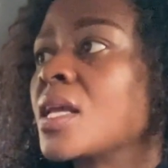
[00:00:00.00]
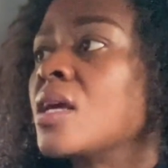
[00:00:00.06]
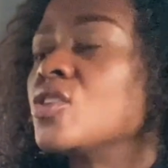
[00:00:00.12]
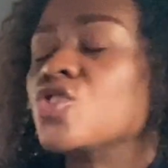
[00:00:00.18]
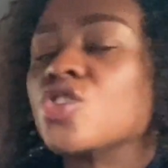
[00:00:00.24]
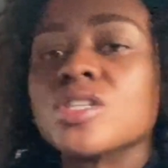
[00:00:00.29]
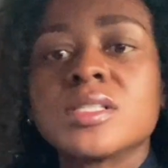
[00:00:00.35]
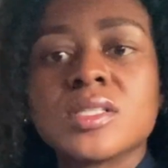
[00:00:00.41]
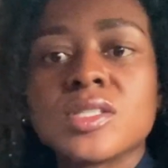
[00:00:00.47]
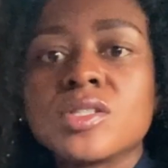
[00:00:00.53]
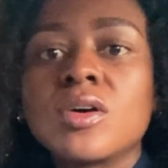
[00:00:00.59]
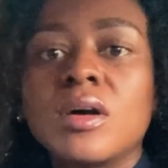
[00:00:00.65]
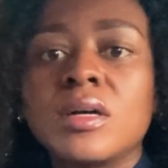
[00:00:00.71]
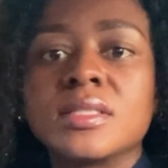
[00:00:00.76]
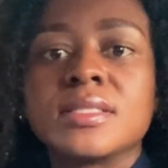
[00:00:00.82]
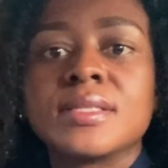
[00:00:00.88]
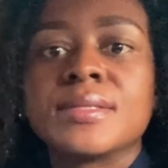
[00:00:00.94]
Just
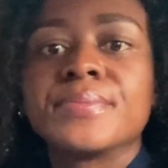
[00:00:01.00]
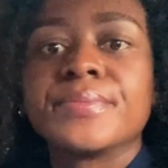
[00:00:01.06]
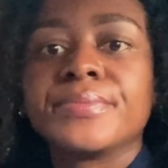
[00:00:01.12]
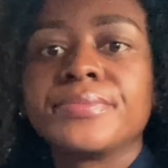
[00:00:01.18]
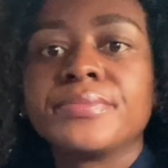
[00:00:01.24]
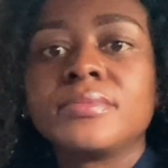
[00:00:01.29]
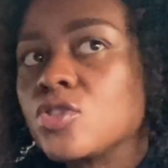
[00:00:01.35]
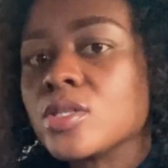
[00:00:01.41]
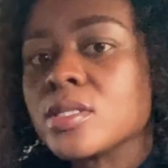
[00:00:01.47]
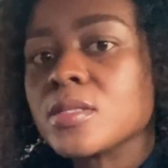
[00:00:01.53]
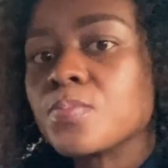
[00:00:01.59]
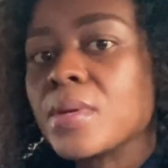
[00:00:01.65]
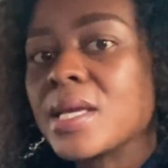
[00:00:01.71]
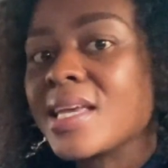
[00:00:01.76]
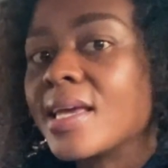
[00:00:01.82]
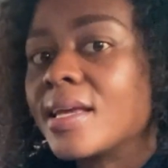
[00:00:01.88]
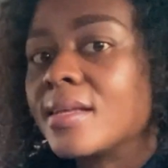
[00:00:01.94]
start. Just
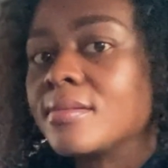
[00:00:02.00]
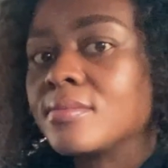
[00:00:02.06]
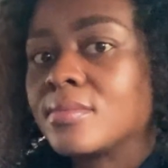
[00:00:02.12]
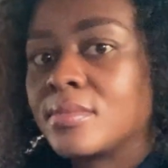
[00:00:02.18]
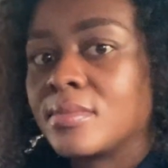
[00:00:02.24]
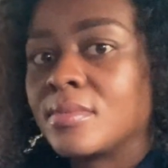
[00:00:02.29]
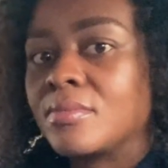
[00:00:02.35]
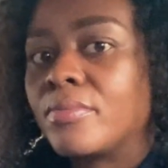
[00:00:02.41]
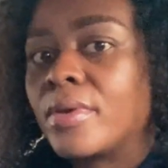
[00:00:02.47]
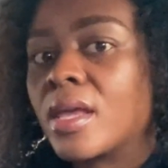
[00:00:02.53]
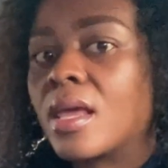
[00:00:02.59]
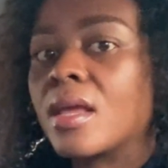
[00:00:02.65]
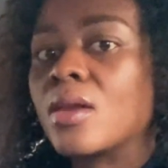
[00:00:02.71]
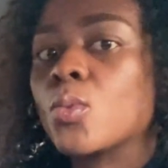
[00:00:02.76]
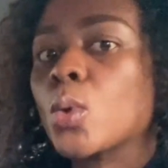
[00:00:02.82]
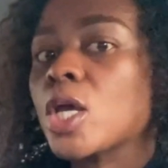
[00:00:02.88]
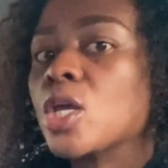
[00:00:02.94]
begin.
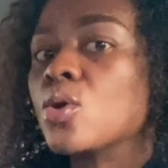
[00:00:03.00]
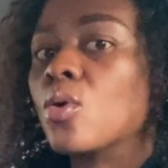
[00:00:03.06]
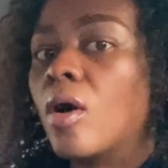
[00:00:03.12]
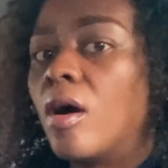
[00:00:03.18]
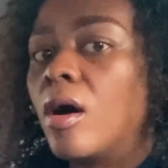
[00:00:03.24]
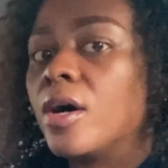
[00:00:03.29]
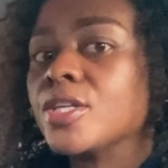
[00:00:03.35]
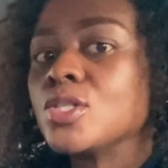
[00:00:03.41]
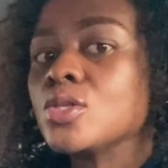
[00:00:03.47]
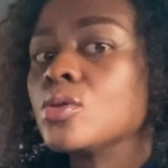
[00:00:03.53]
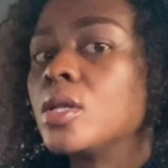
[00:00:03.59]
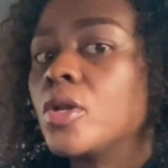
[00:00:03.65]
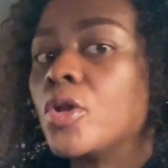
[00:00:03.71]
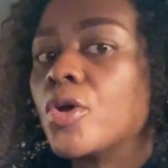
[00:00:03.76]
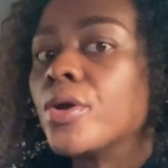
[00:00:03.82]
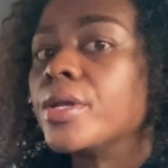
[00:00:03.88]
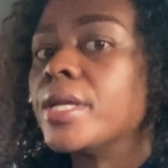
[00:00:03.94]
Begin where you are. You
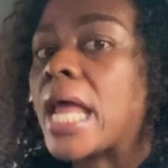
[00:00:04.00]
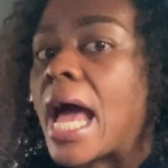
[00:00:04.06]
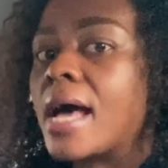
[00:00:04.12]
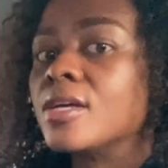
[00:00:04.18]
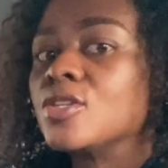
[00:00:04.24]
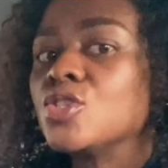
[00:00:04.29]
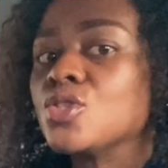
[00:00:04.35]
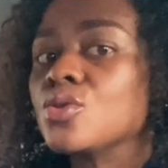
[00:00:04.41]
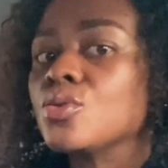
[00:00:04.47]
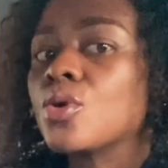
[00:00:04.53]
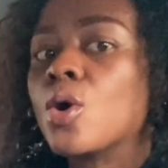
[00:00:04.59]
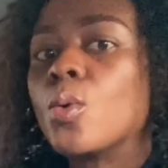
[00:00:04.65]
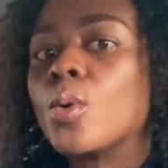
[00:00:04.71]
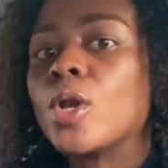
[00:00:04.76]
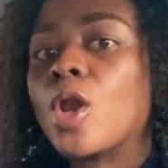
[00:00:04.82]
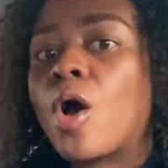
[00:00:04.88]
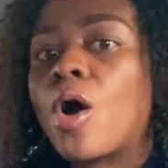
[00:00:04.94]
learn as you go
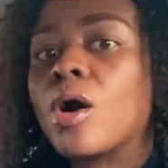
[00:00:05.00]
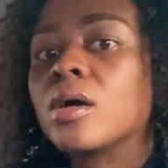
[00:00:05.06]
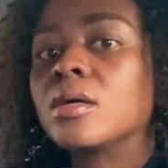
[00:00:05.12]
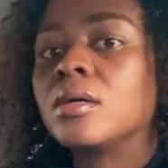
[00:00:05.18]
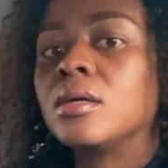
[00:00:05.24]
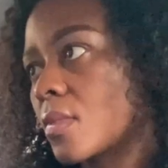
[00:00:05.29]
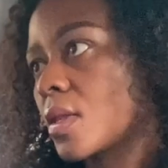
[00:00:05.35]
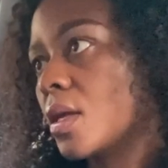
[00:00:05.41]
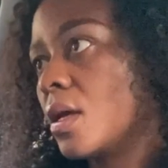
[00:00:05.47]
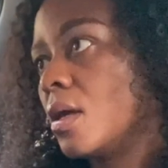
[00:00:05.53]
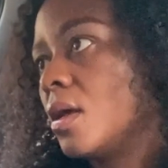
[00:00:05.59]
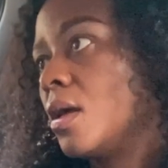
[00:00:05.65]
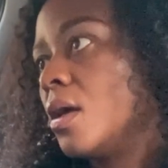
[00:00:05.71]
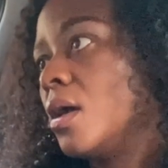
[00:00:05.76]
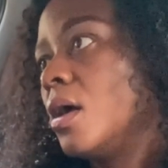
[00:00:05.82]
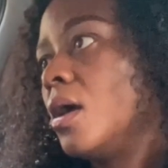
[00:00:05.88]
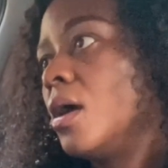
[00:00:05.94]
along.
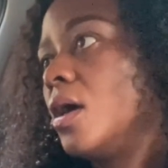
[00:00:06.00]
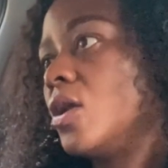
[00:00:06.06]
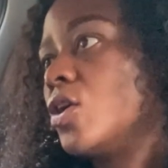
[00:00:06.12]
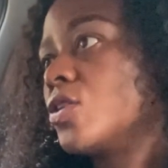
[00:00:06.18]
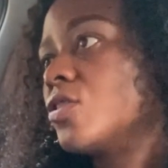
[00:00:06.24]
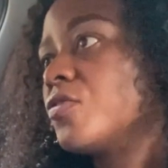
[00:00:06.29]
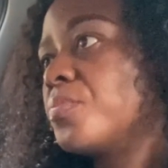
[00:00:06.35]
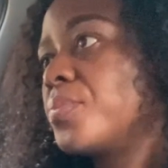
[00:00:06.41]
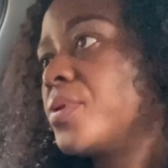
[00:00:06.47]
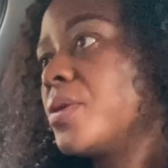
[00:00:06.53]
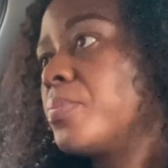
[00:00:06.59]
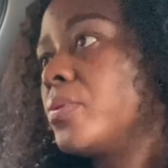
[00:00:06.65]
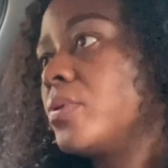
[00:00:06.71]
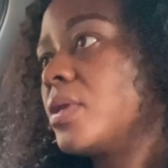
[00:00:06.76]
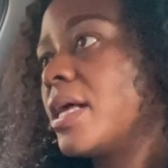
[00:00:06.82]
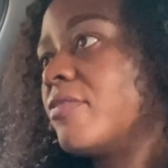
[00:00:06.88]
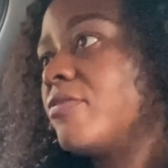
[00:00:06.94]
A lot of
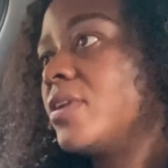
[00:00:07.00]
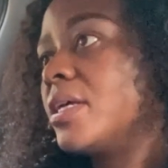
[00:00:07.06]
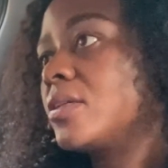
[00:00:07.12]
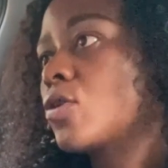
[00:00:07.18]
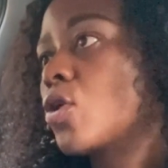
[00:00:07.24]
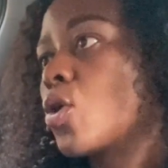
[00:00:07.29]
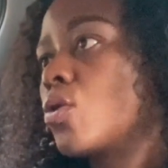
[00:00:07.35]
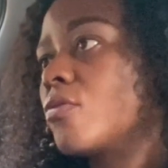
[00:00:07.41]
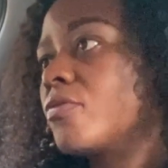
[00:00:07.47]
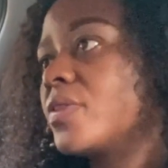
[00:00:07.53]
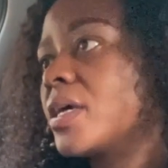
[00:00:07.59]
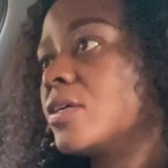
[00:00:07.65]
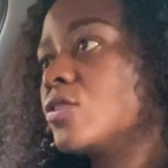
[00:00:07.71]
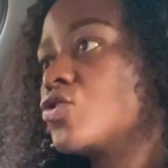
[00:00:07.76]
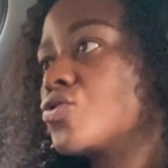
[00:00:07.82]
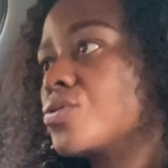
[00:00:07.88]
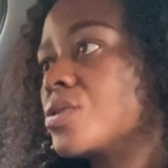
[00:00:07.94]
people have let go of their
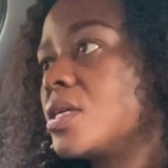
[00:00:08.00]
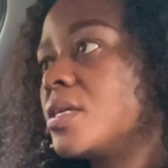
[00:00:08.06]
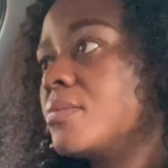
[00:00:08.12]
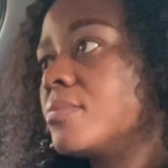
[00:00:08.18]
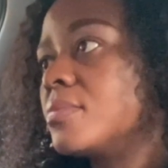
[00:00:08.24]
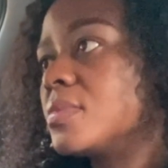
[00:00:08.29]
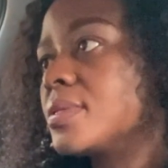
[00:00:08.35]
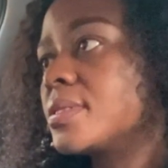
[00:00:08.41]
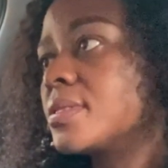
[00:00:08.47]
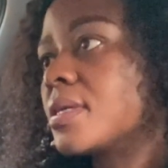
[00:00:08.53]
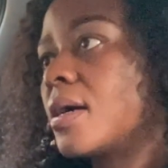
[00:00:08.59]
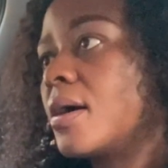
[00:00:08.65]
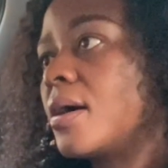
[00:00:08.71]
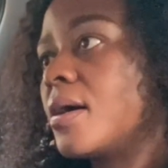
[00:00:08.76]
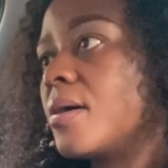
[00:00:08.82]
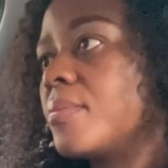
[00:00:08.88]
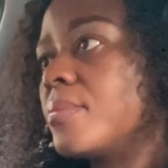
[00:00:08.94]
dreams
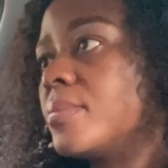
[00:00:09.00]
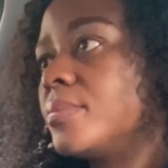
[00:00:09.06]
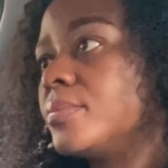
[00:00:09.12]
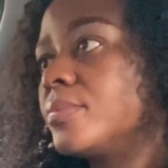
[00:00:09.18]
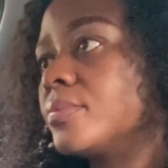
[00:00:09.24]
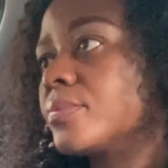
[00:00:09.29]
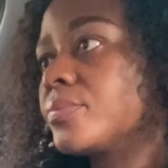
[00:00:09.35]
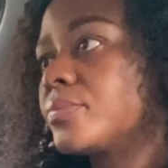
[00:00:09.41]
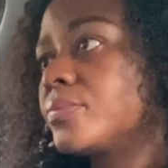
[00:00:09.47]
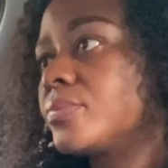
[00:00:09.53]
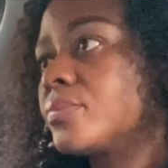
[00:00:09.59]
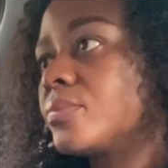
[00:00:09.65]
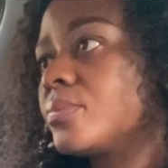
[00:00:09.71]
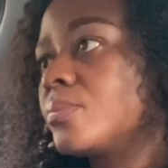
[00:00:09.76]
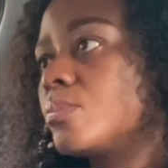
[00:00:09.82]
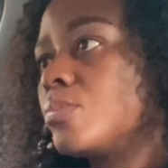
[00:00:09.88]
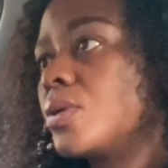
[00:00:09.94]

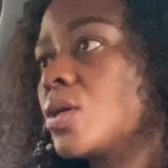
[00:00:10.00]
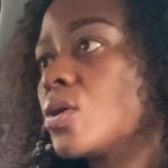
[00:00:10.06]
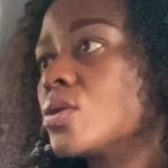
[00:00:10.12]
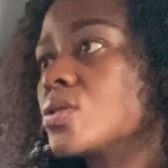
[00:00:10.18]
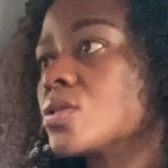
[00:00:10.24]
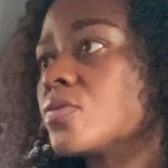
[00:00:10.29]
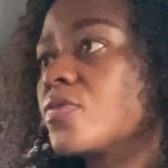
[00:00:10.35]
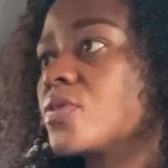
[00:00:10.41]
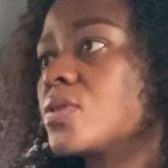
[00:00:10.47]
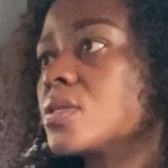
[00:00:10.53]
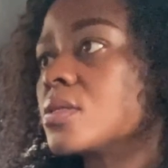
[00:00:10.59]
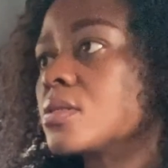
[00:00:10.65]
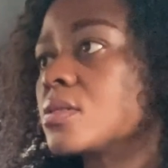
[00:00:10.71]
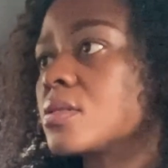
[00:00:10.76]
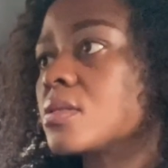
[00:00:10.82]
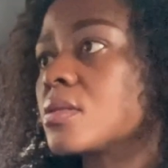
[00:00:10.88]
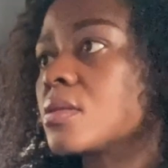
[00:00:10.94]
because of
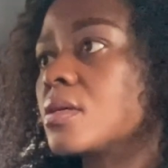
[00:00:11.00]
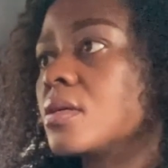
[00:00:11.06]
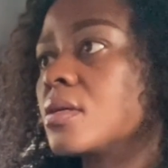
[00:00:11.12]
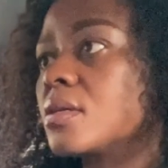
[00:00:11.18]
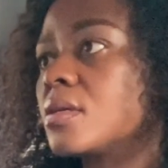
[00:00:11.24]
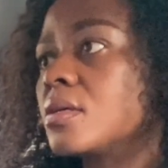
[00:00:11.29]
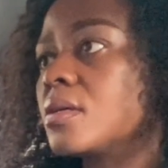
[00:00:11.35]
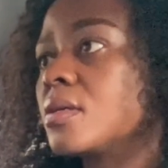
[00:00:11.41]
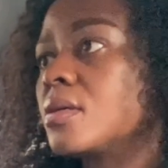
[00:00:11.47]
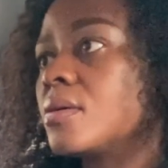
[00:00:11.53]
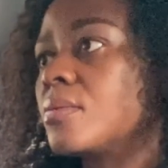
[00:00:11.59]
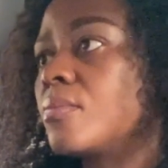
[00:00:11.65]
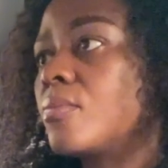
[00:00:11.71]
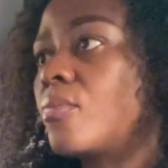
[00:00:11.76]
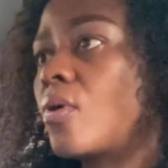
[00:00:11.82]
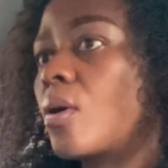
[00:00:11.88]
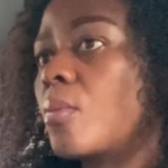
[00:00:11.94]
this
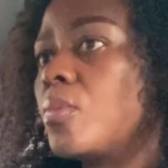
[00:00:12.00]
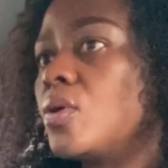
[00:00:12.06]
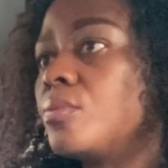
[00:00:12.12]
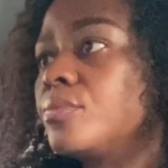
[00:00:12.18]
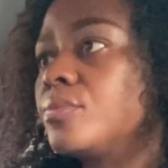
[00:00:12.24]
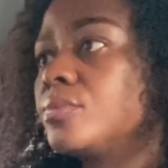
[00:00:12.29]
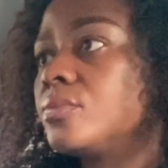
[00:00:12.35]
problem.